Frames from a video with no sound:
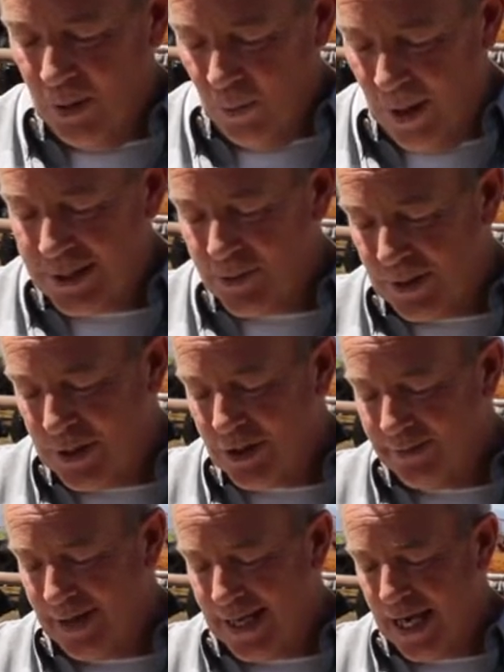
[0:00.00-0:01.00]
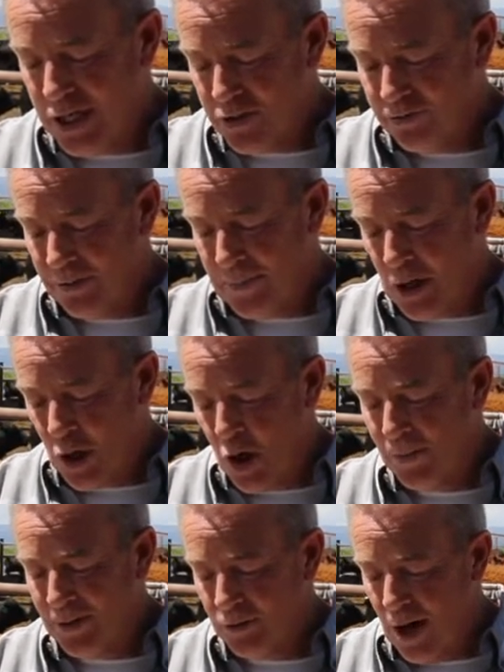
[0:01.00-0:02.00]
Once we took a vacation from our
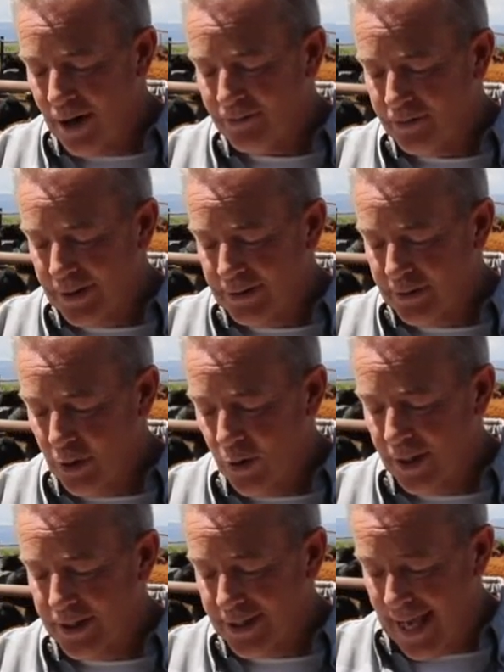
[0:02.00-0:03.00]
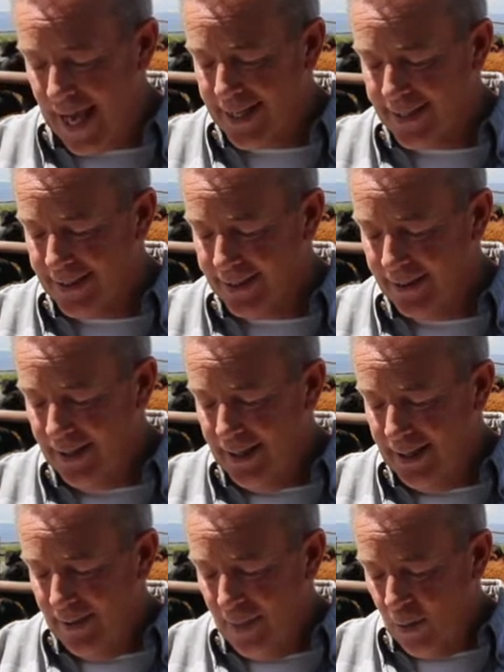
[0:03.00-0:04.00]
home in Rockford, Illinois to Canada.
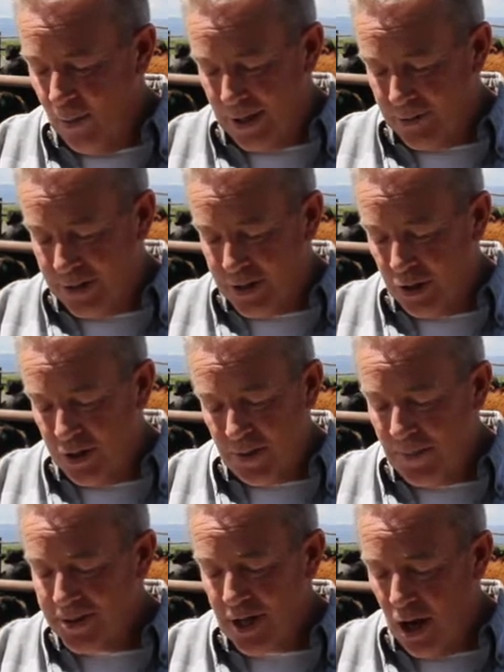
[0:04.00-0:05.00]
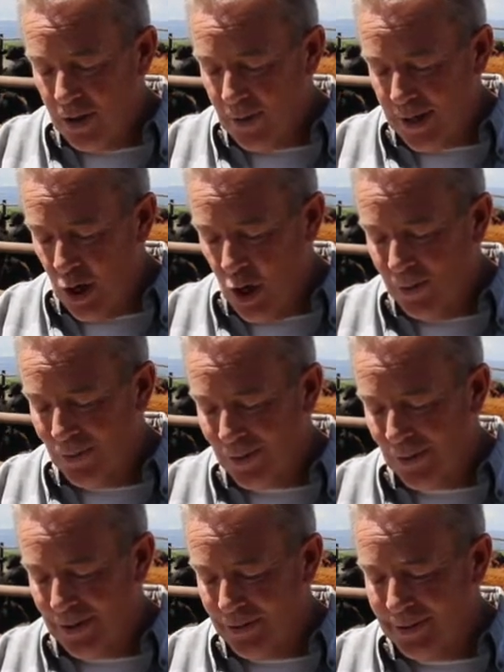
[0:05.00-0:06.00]
We had returned almost all the way home
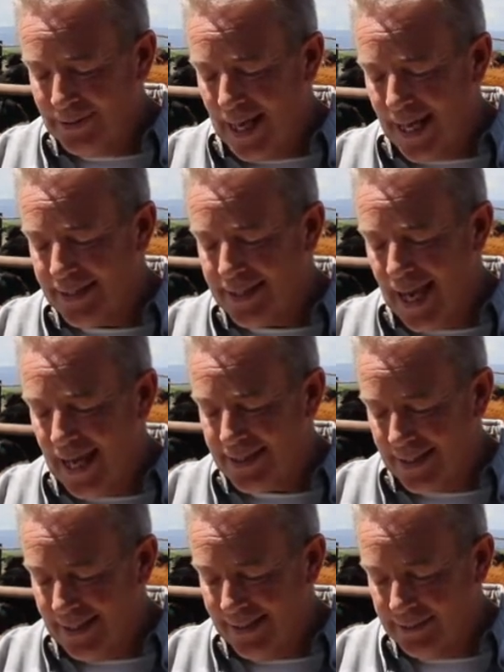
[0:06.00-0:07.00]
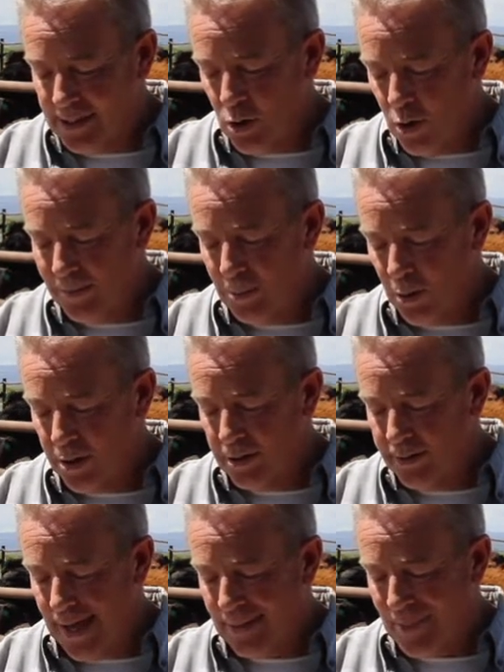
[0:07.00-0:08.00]
when we realized at the Illinois
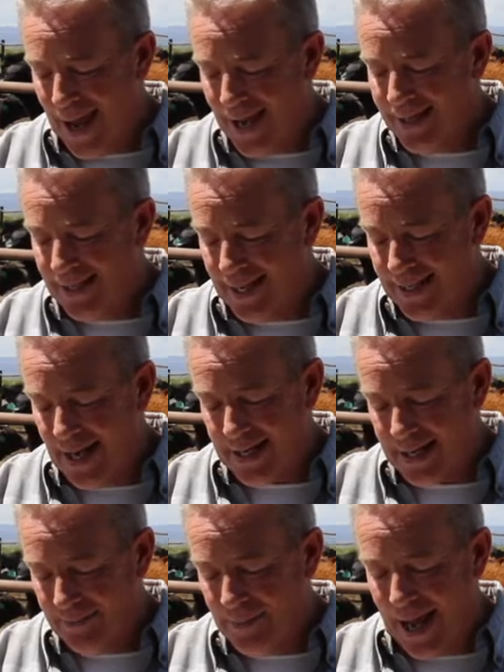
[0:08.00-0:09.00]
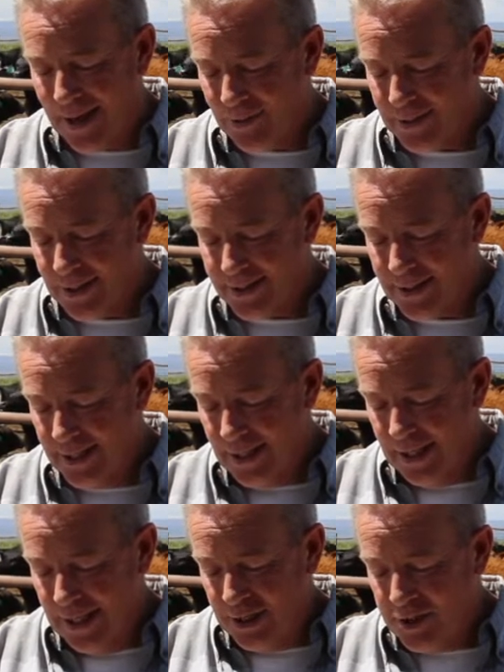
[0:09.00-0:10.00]
border that Pandy had not come back with us.
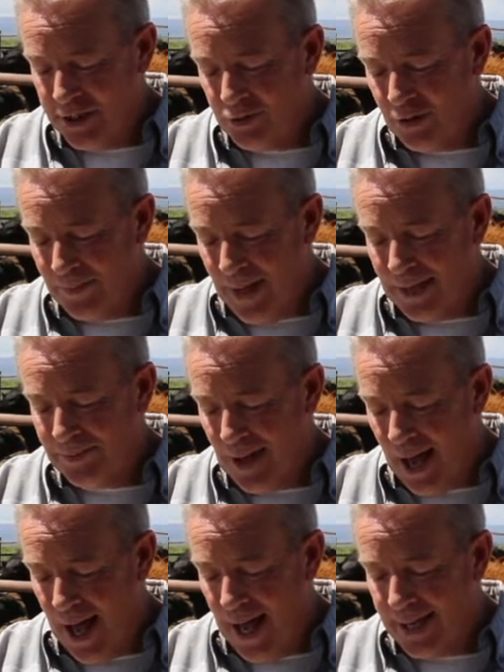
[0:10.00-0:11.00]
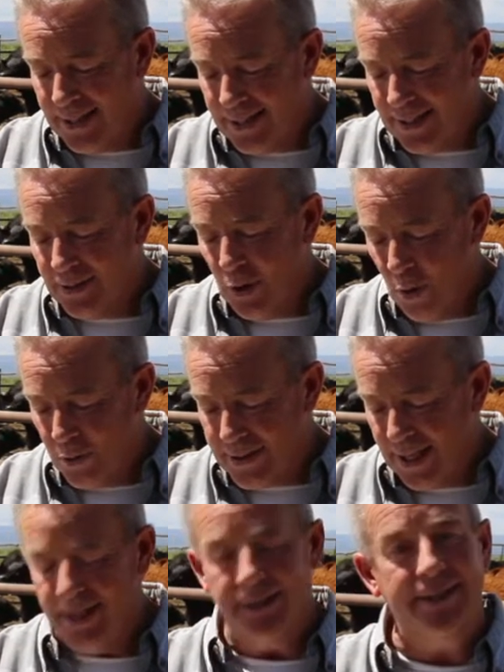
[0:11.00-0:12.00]
She had remained behind in the
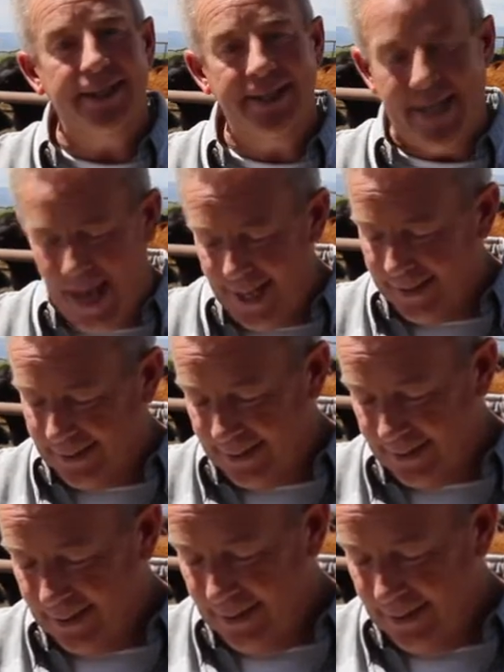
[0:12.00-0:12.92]
hotel in Canada.